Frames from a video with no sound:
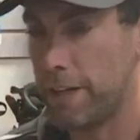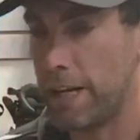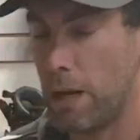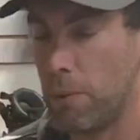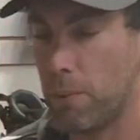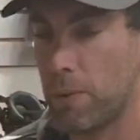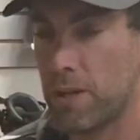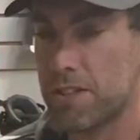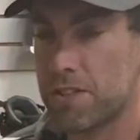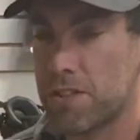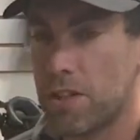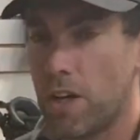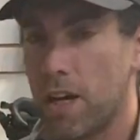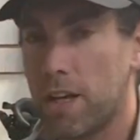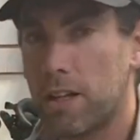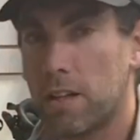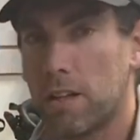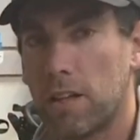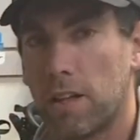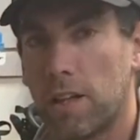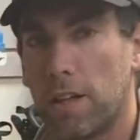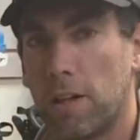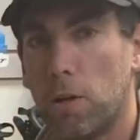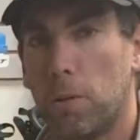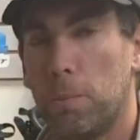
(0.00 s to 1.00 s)
I want to talk a
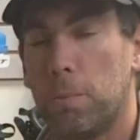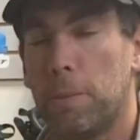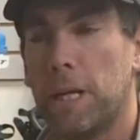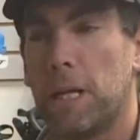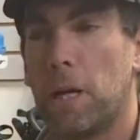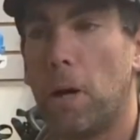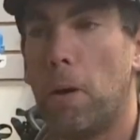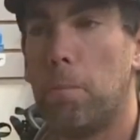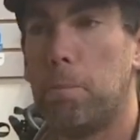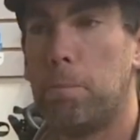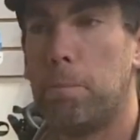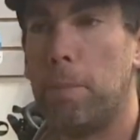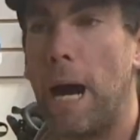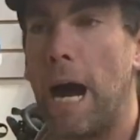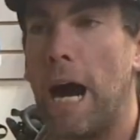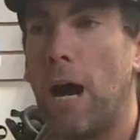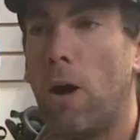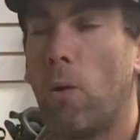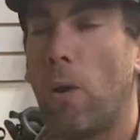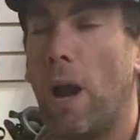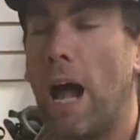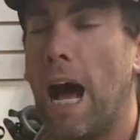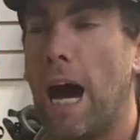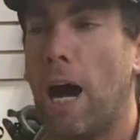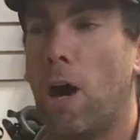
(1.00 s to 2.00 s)
little bit
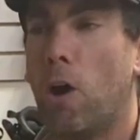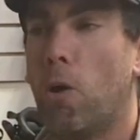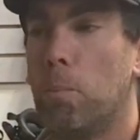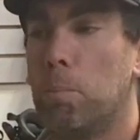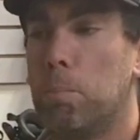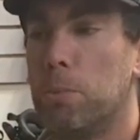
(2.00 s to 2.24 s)
about how